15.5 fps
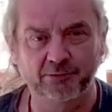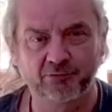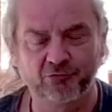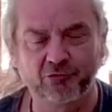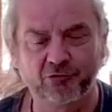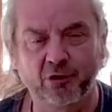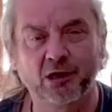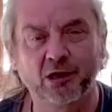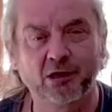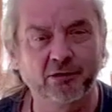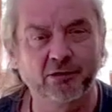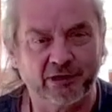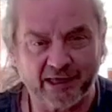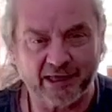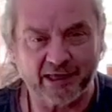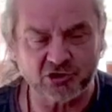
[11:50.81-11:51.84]

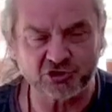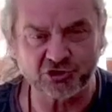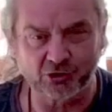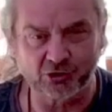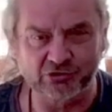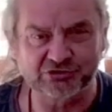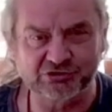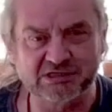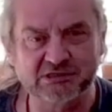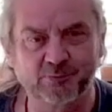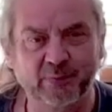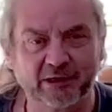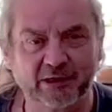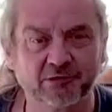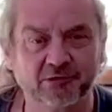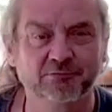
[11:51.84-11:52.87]
Neck and shoulders is a
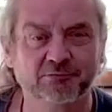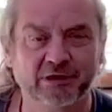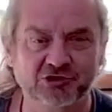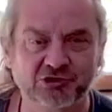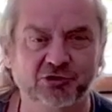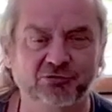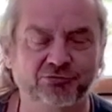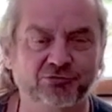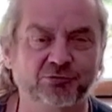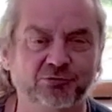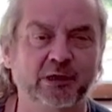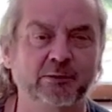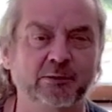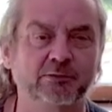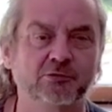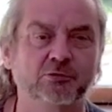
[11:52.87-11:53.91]
big issue for
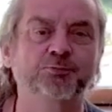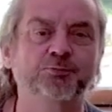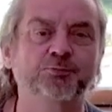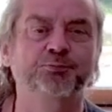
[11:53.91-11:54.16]
people.